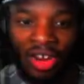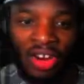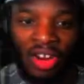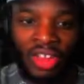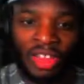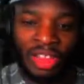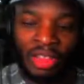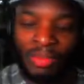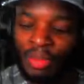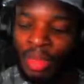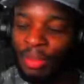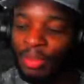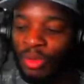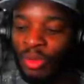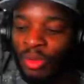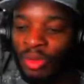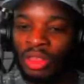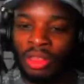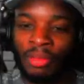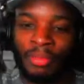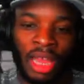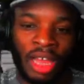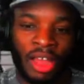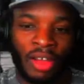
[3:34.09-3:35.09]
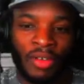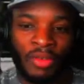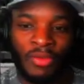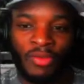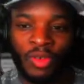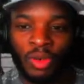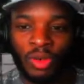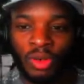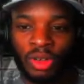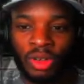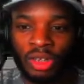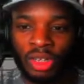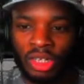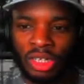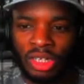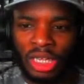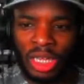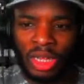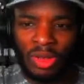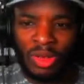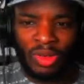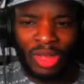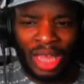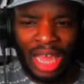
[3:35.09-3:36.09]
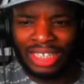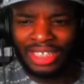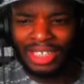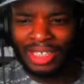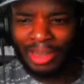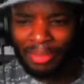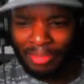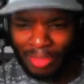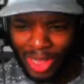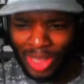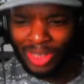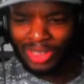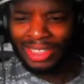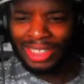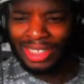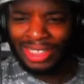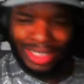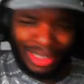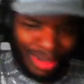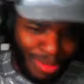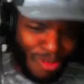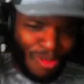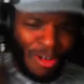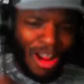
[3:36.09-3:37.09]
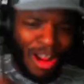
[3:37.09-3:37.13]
you know, the people with the megaphone, we got some music, some